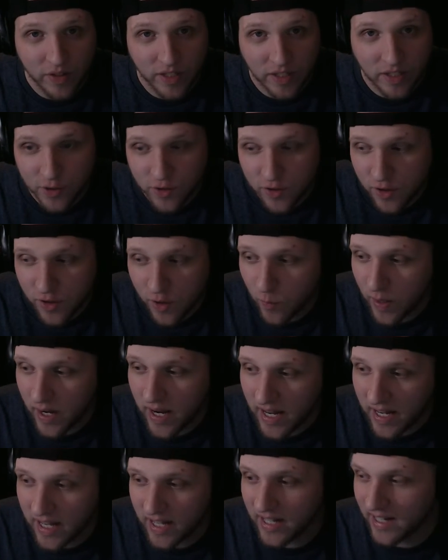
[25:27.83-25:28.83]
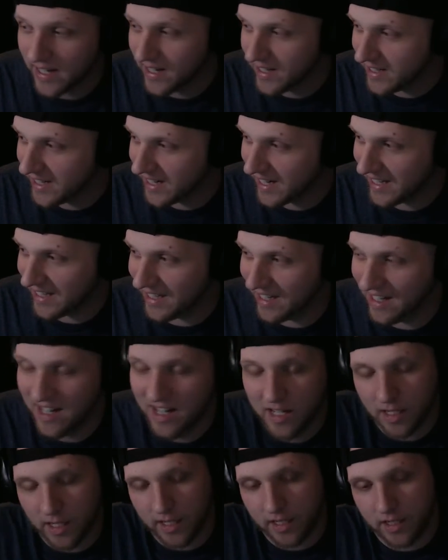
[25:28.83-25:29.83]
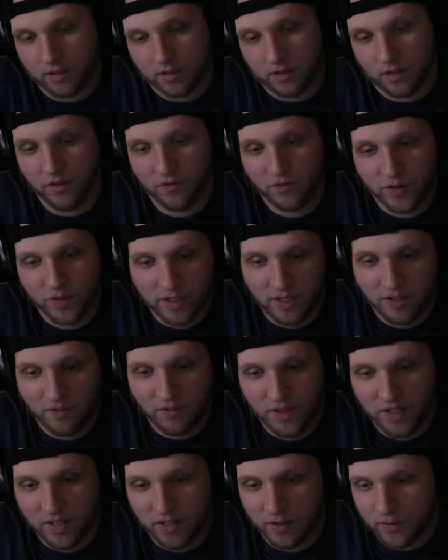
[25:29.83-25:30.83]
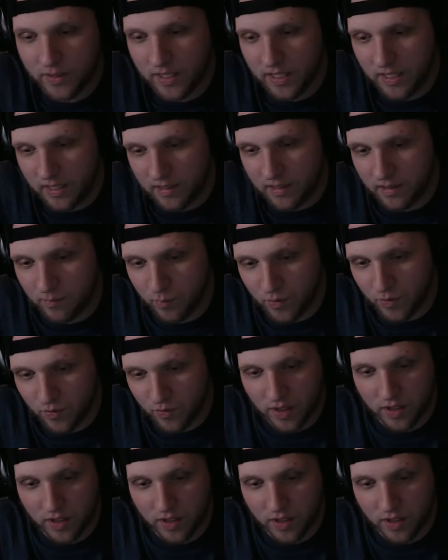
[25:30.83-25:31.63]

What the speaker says: There's no way to get the, like, lift the TV, okay, and then move it.